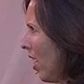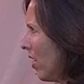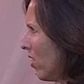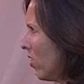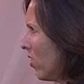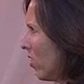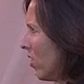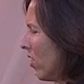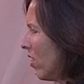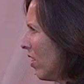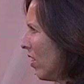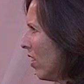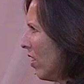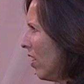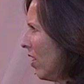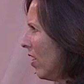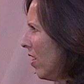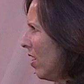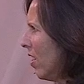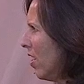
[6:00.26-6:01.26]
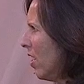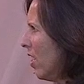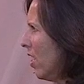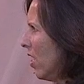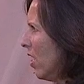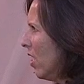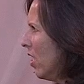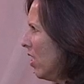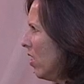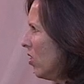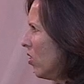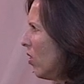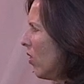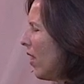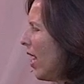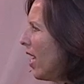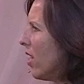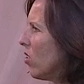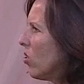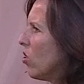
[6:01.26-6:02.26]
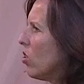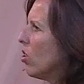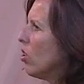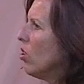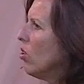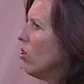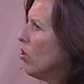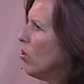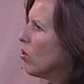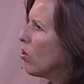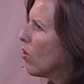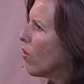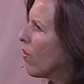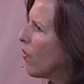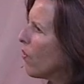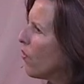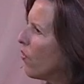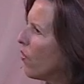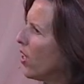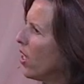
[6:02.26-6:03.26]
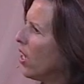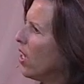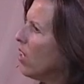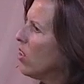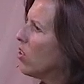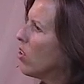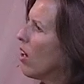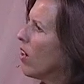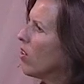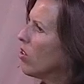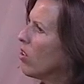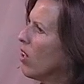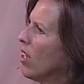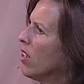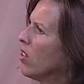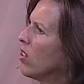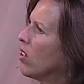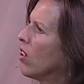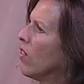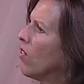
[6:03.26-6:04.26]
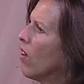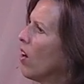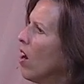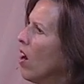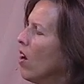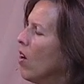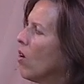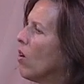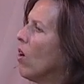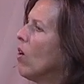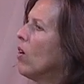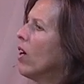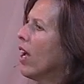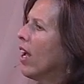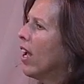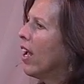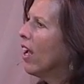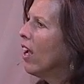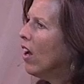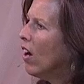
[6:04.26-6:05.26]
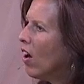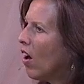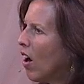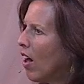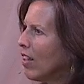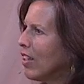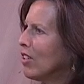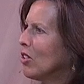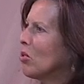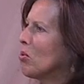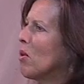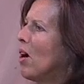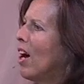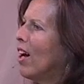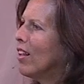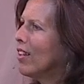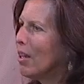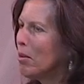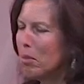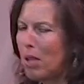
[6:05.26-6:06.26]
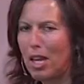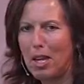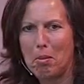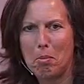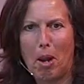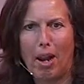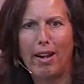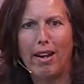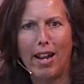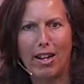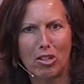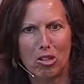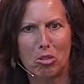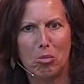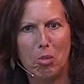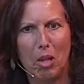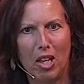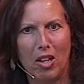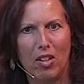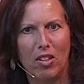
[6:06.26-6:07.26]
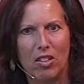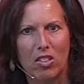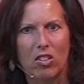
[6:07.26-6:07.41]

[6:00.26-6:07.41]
us. So that too sort of feeds our sense of, oh, okay, all is well, I'm getting my next meal.